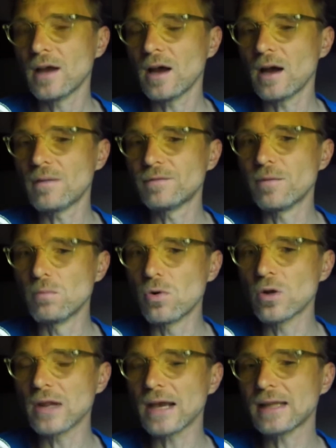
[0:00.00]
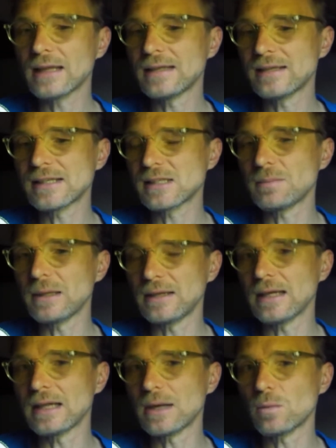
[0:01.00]
The more likely it is to be
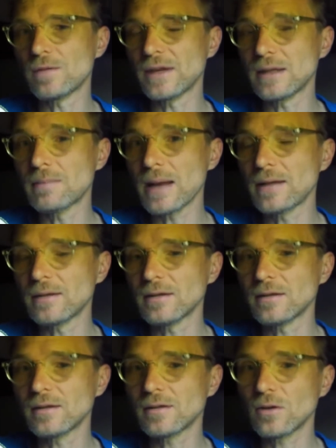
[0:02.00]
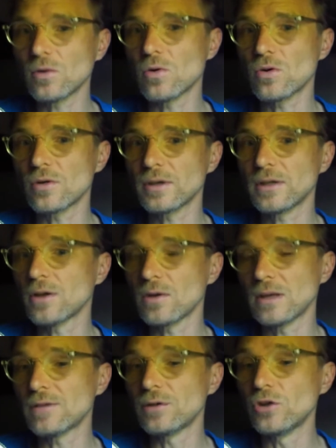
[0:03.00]
dealing with independent or,
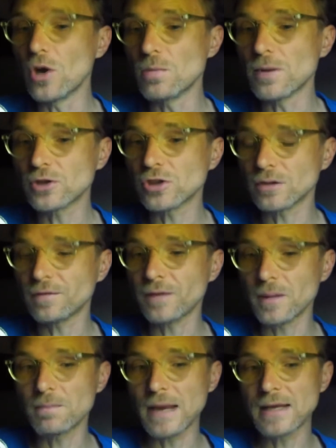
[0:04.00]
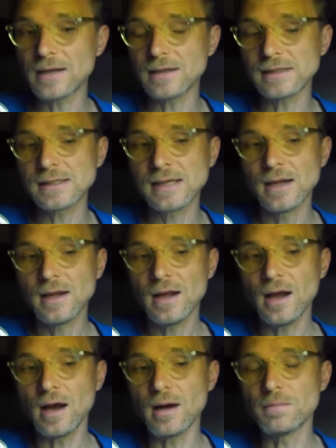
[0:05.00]
even no-budget filmmakers
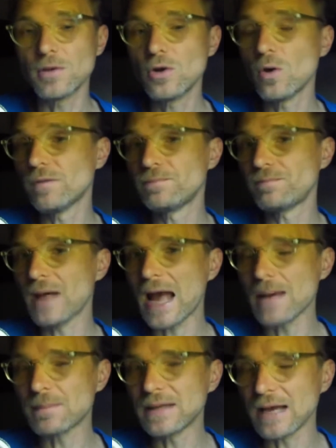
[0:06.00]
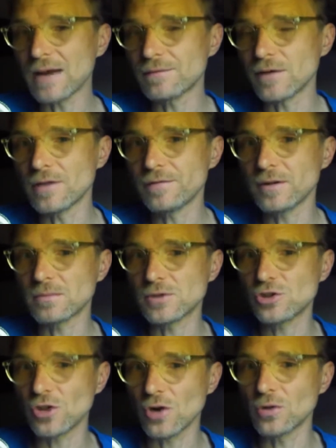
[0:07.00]
who are happy to have their films
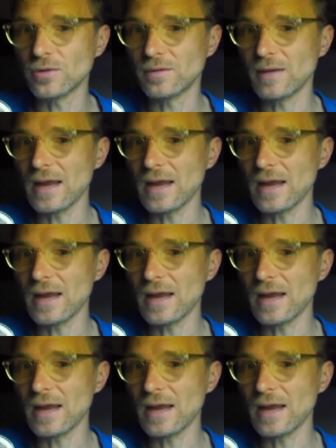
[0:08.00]
shown